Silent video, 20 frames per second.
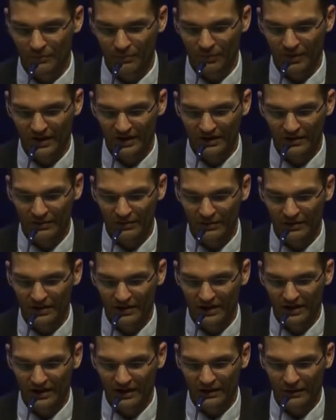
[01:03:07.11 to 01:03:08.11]
but
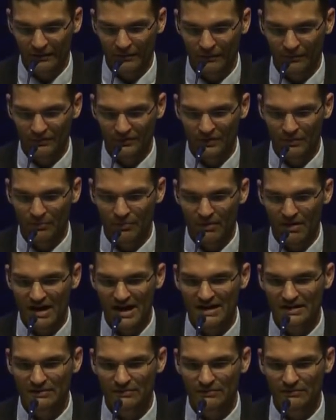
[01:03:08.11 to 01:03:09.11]
uh, the
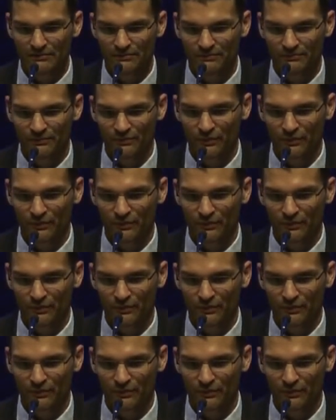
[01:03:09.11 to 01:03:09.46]
bottom,